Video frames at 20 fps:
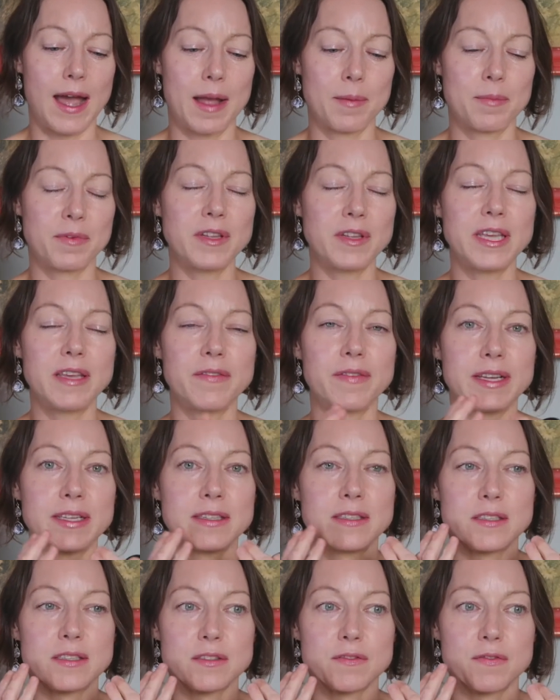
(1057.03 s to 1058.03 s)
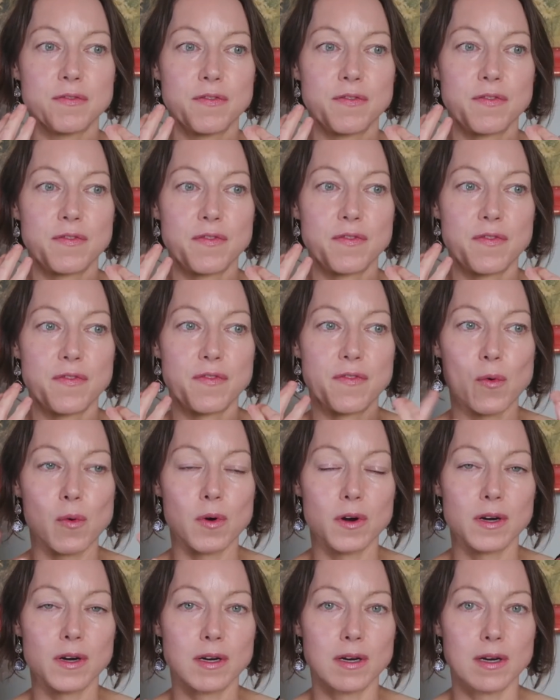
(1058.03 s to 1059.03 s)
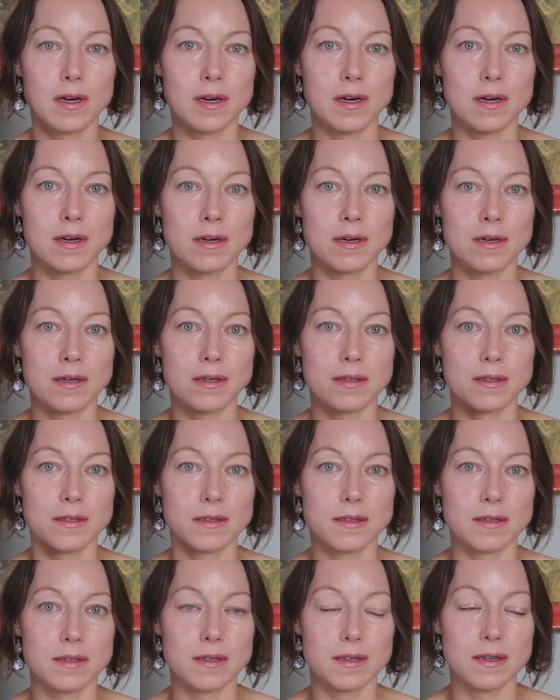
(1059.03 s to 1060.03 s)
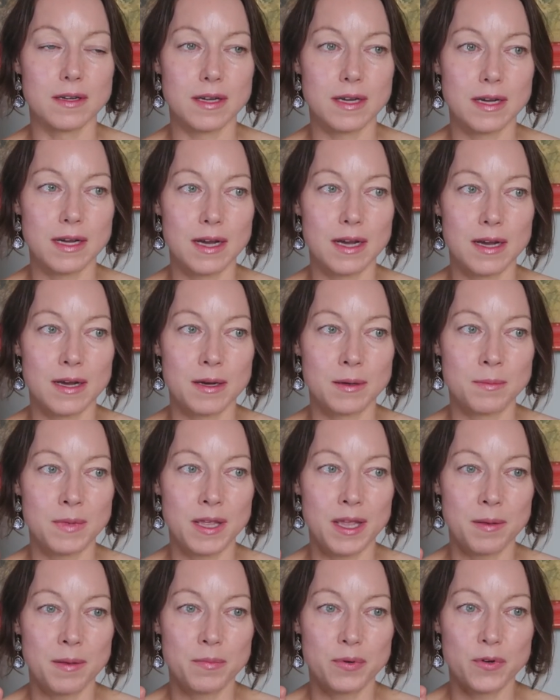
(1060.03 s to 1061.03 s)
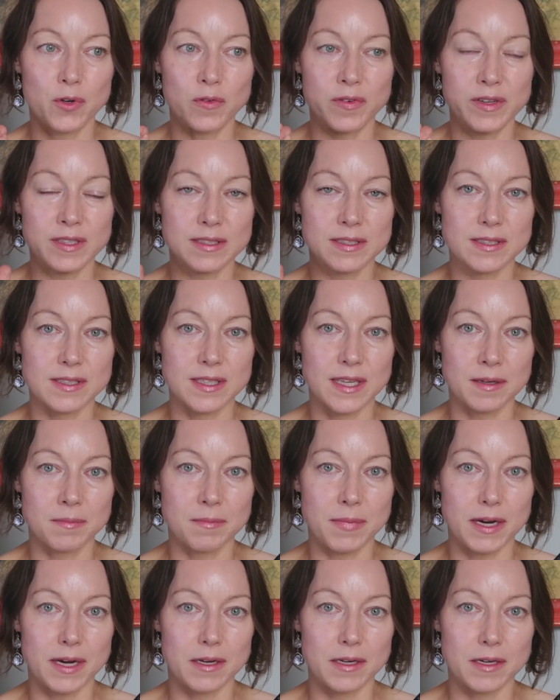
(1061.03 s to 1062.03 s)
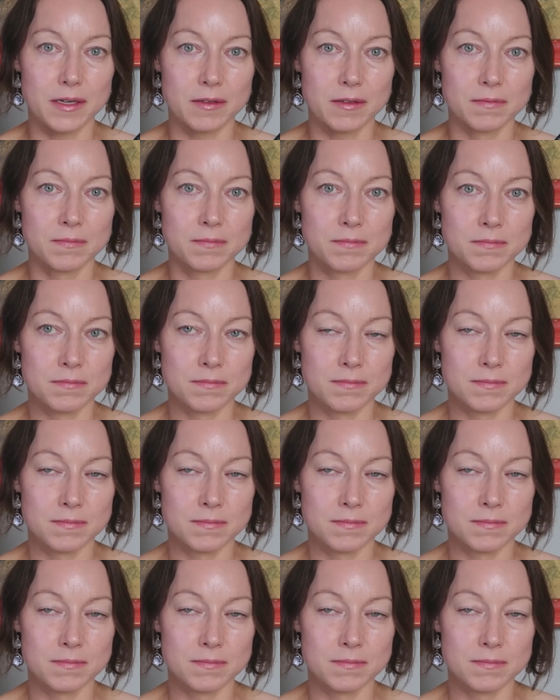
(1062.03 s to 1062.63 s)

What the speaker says: I believe it's for improving the skin barrier.